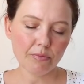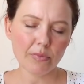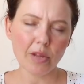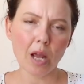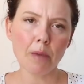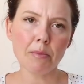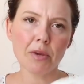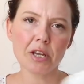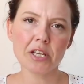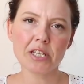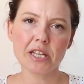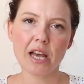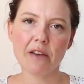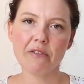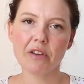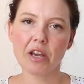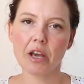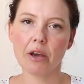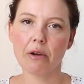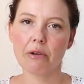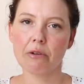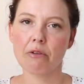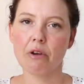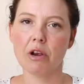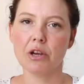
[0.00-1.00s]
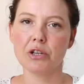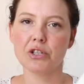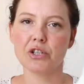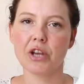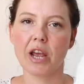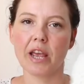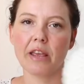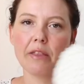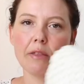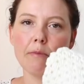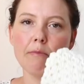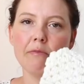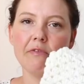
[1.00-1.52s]
I'm going to have a go at
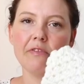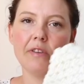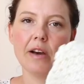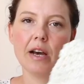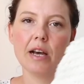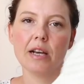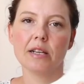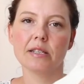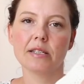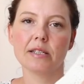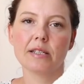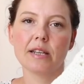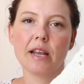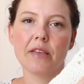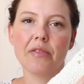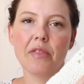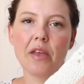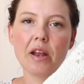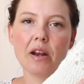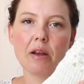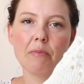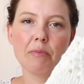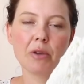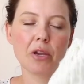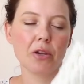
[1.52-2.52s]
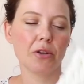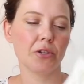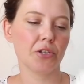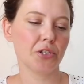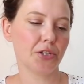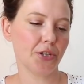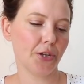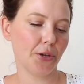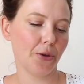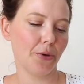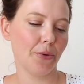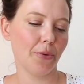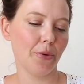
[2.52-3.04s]
crocheting them first, and then I'm going
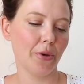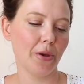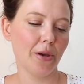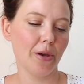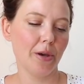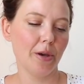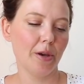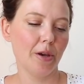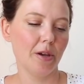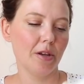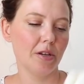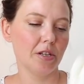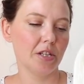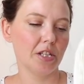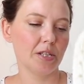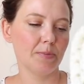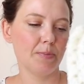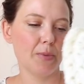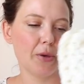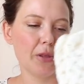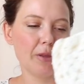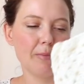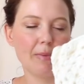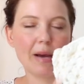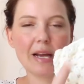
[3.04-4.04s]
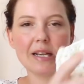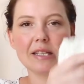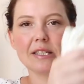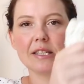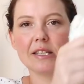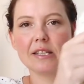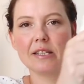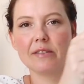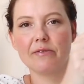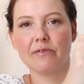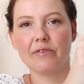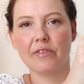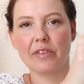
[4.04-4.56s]
to just put the
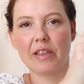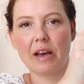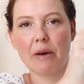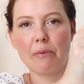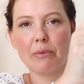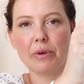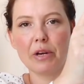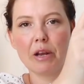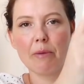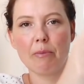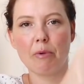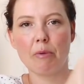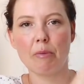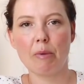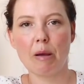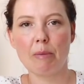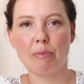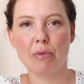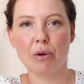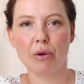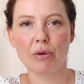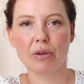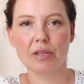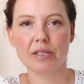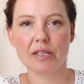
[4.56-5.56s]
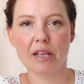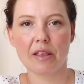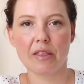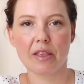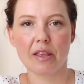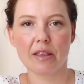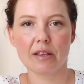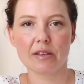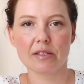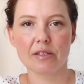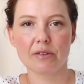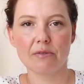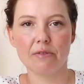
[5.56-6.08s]
pattern for that one up on my blog, because I
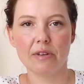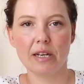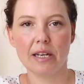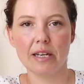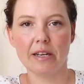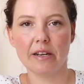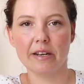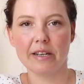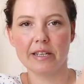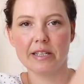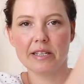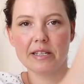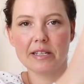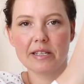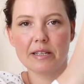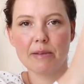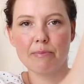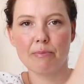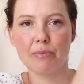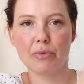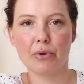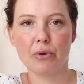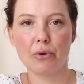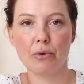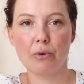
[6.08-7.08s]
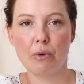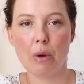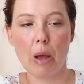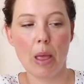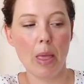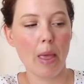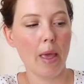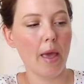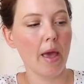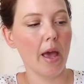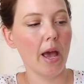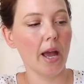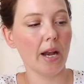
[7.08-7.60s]
think that's a really nice, simple,
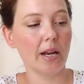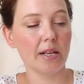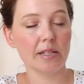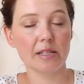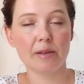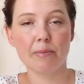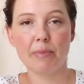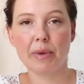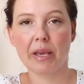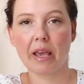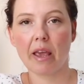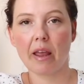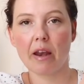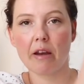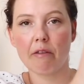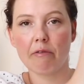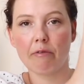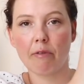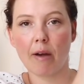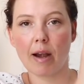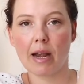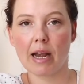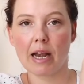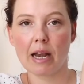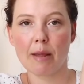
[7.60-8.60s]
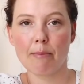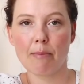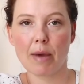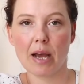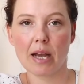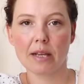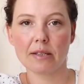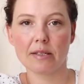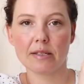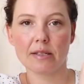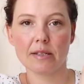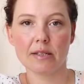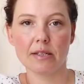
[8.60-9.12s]
and it's a beginner-friendly
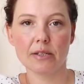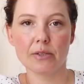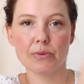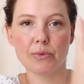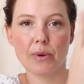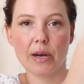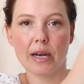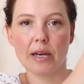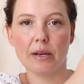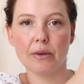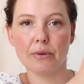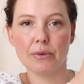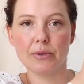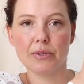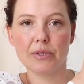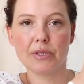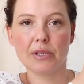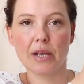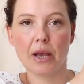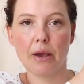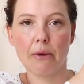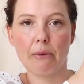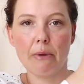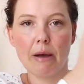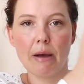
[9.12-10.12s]
pattern as well, so